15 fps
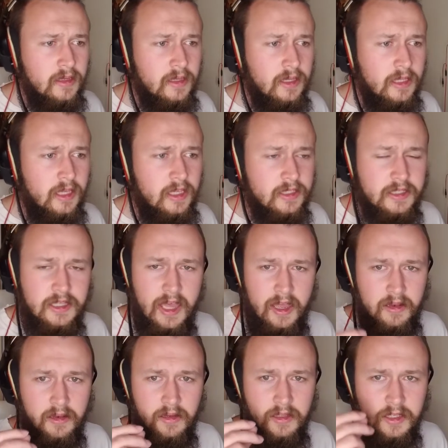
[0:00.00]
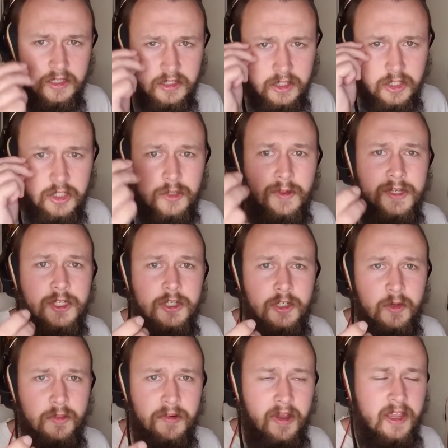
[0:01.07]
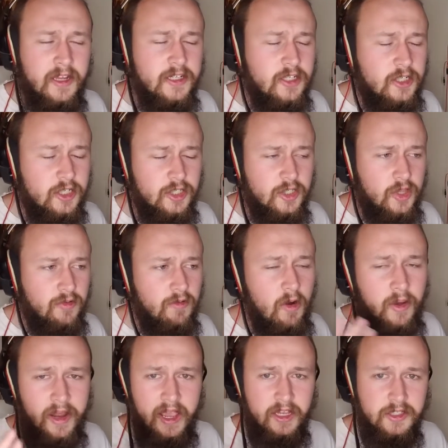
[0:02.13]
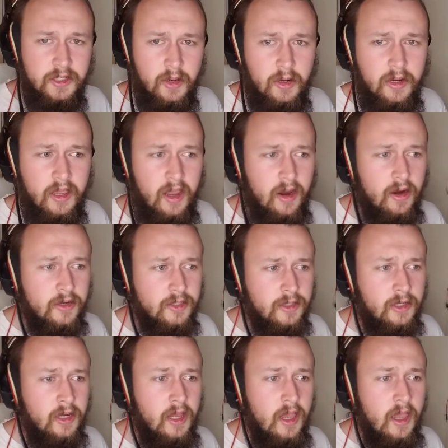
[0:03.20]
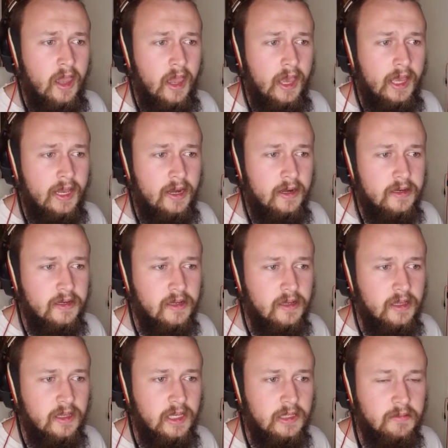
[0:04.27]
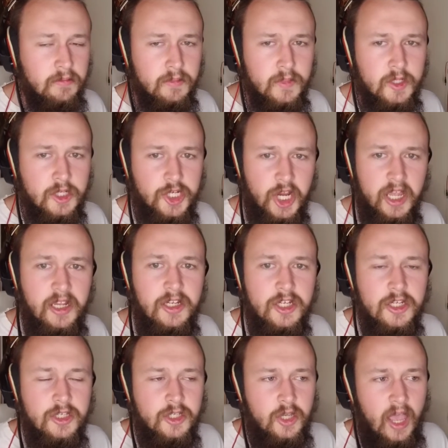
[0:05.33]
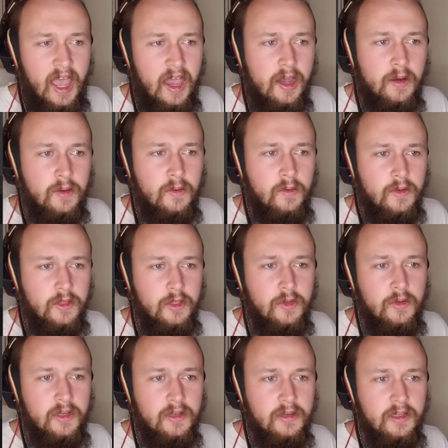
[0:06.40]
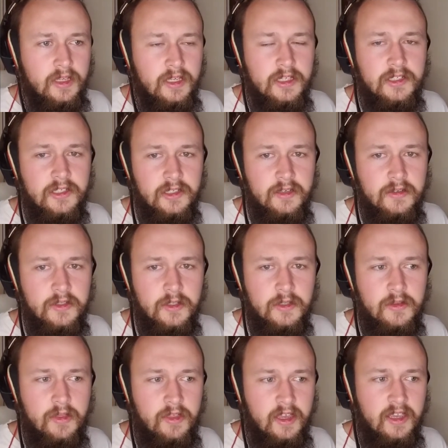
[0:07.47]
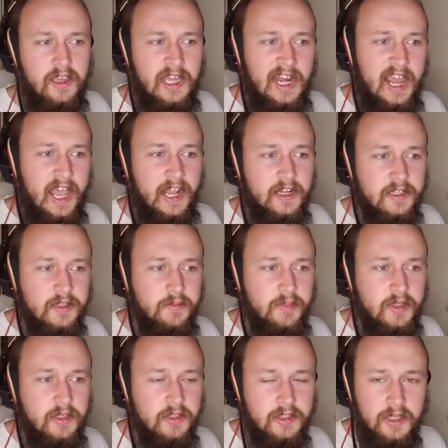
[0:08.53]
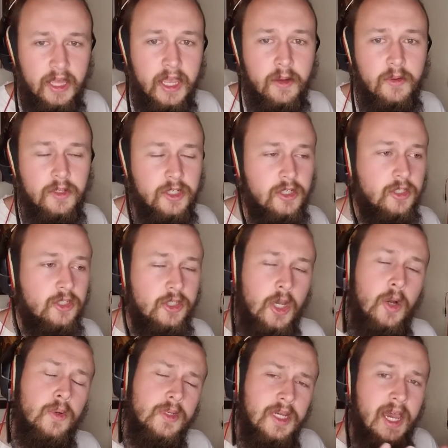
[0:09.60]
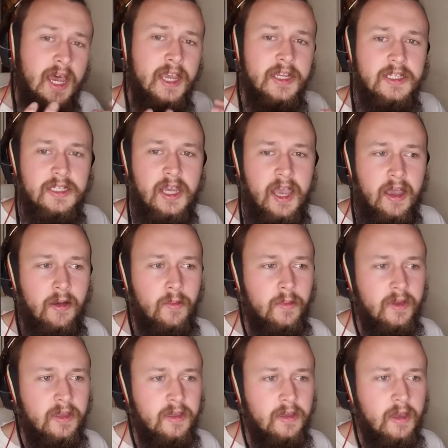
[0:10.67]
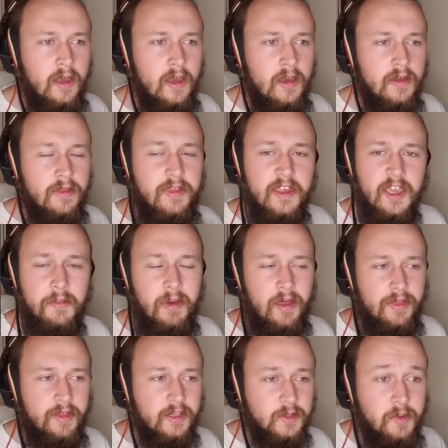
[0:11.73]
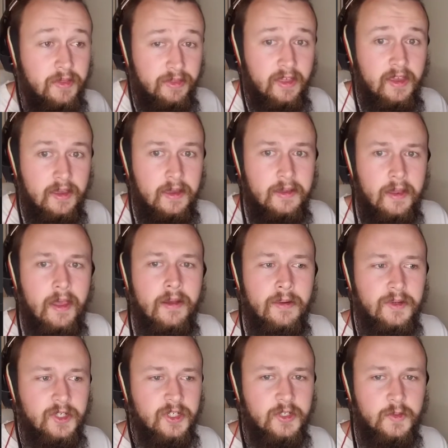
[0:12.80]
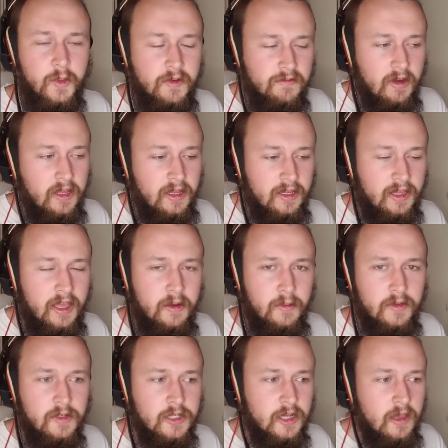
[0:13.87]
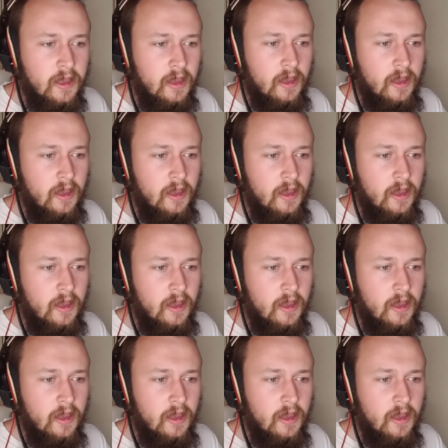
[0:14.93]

it, it's that easy switch in your brain to just throw an accent on a character, and it changes how you can easily think and act, because language is so tied to how we think about things. We think in languages. We write in language.